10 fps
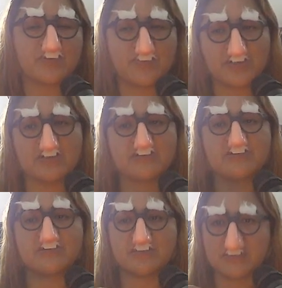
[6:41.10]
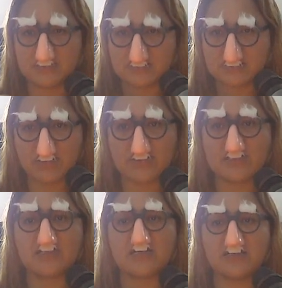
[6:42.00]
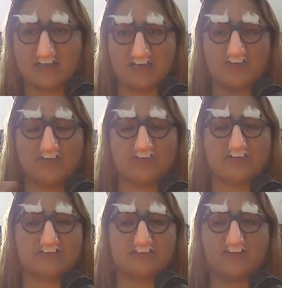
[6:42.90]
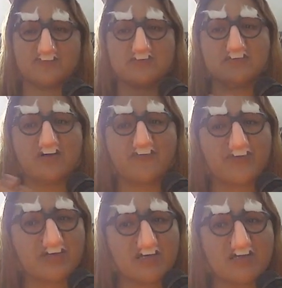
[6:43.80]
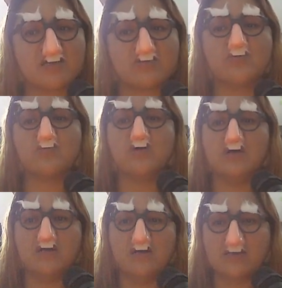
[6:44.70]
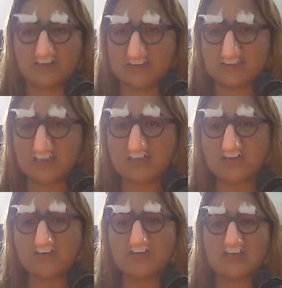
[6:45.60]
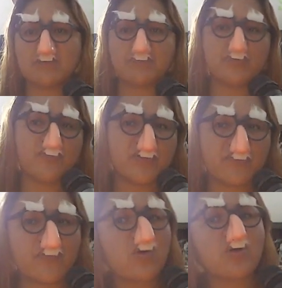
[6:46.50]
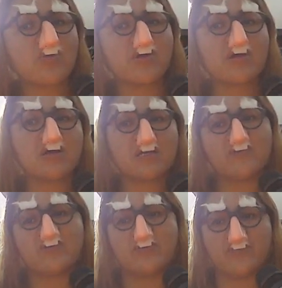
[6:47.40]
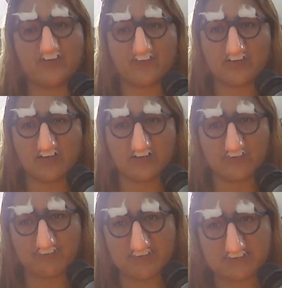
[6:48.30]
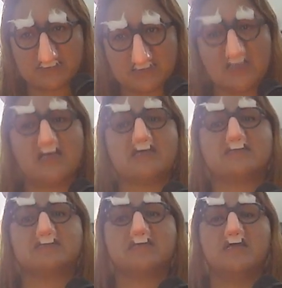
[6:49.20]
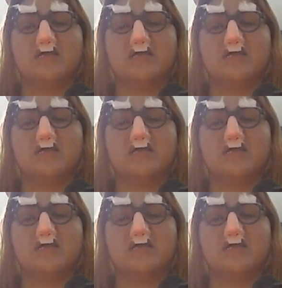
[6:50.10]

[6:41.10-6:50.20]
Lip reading: with starting again with yourself. So do not forget to continue, keep moving forward, even if you have a lot of mistakes,